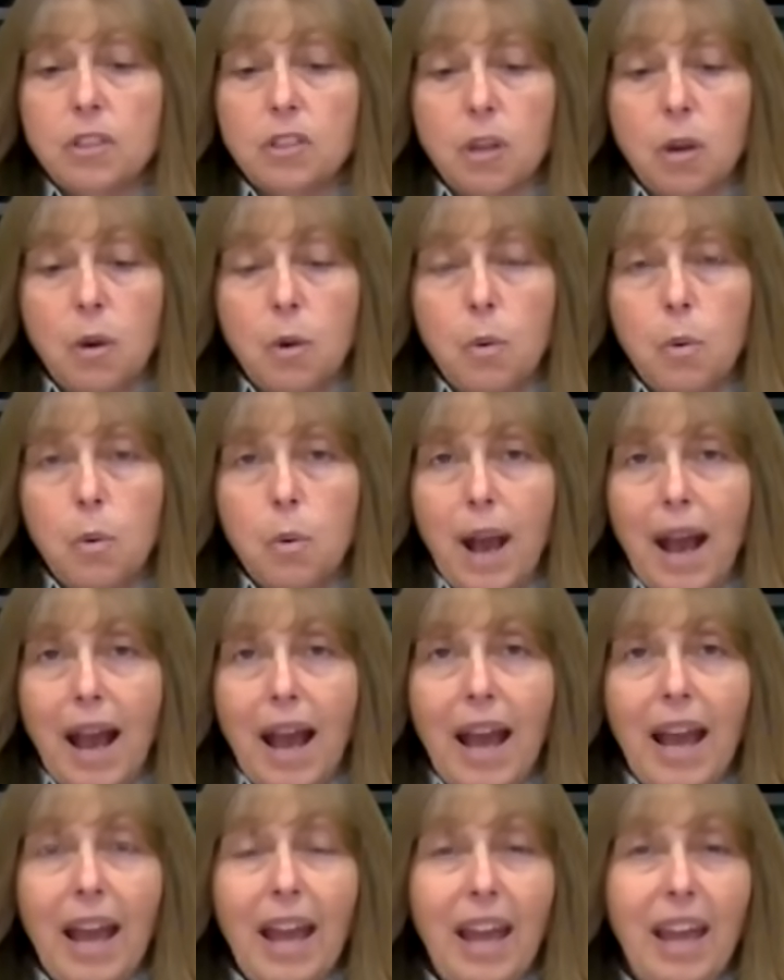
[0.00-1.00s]
so
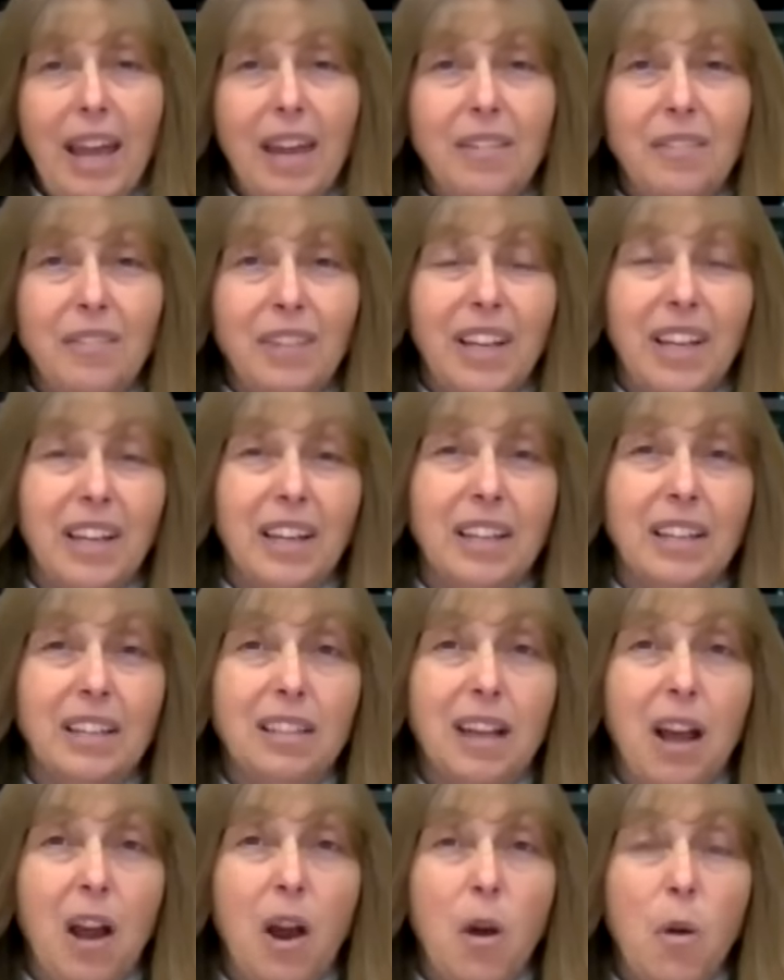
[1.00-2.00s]
I have like
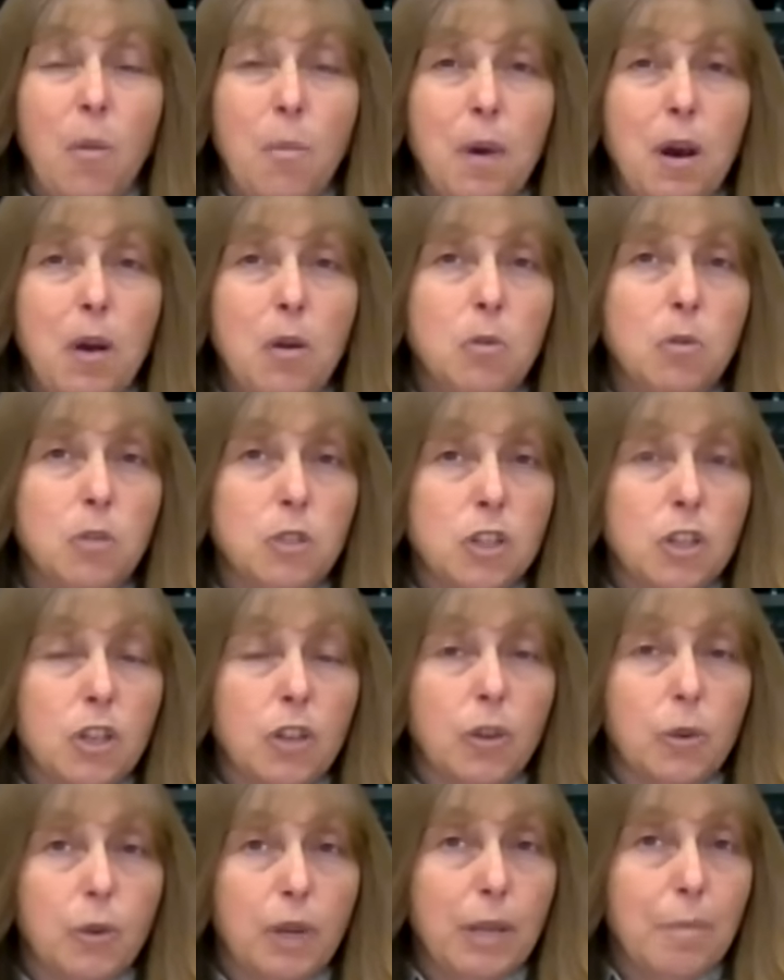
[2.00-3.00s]
almost
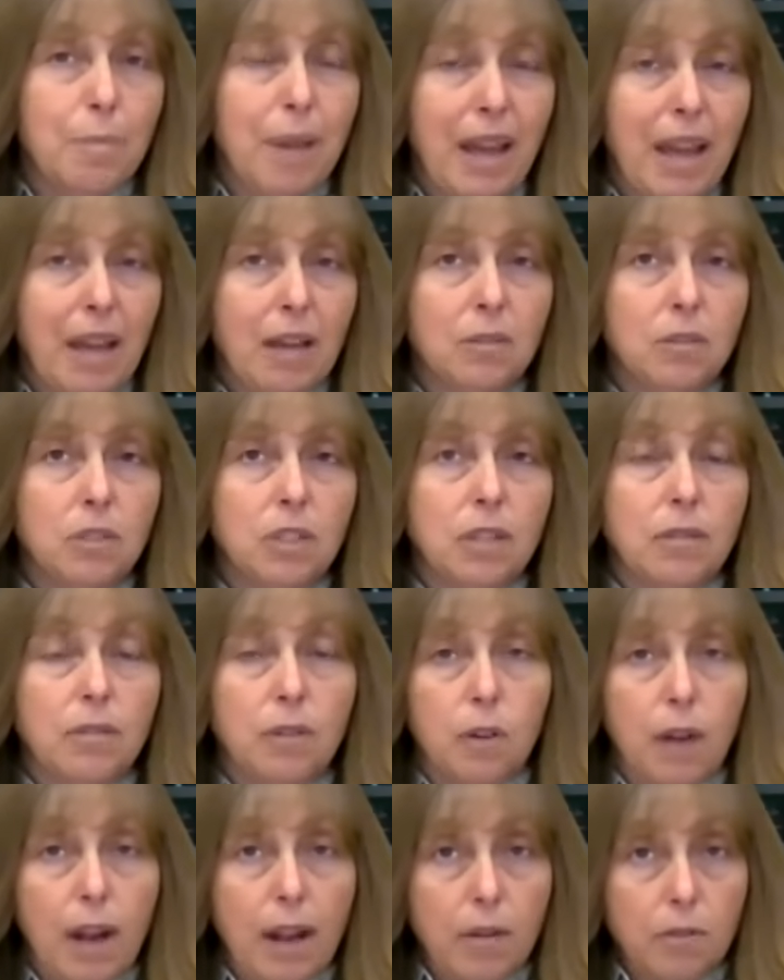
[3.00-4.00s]
3 pounds
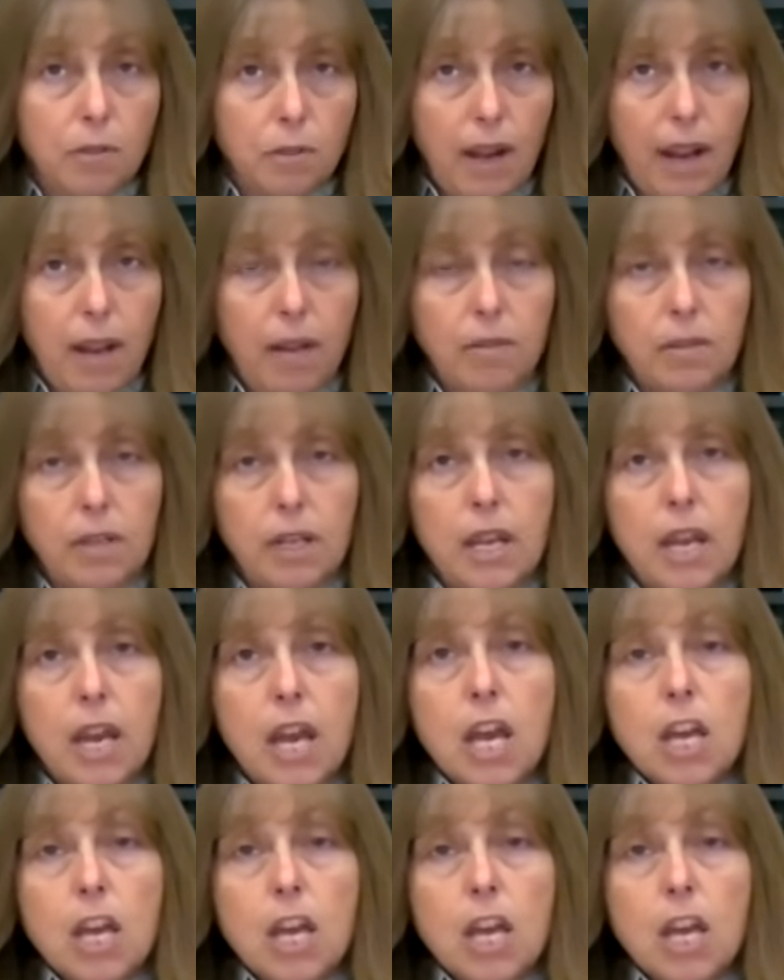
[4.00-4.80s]
of ground round.